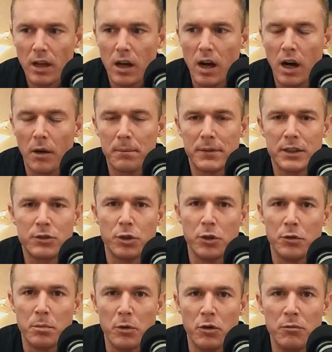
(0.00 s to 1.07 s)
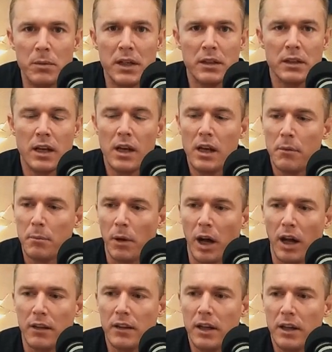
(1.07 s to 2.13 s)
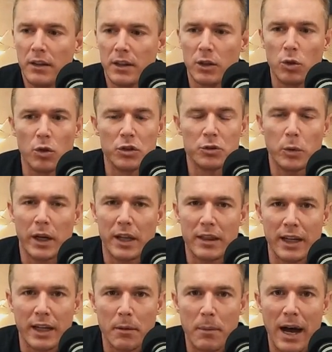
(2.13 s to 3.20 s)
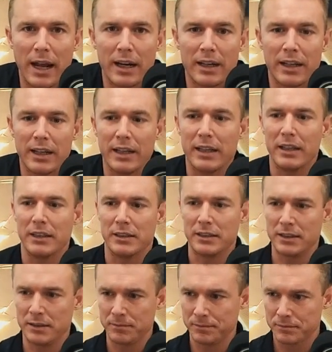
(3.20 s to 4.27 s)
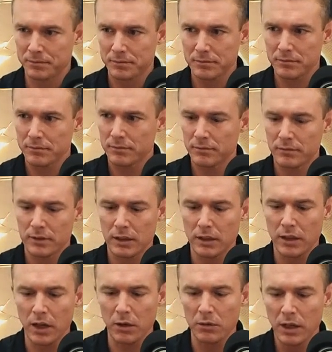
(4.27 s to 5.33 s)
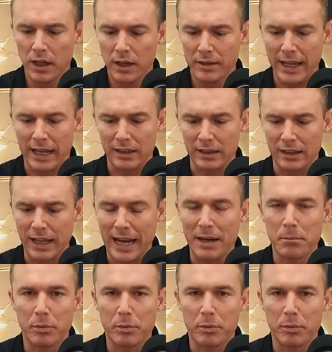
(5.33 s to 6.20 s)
the tooth movement, but the coolest way to think about it is, that light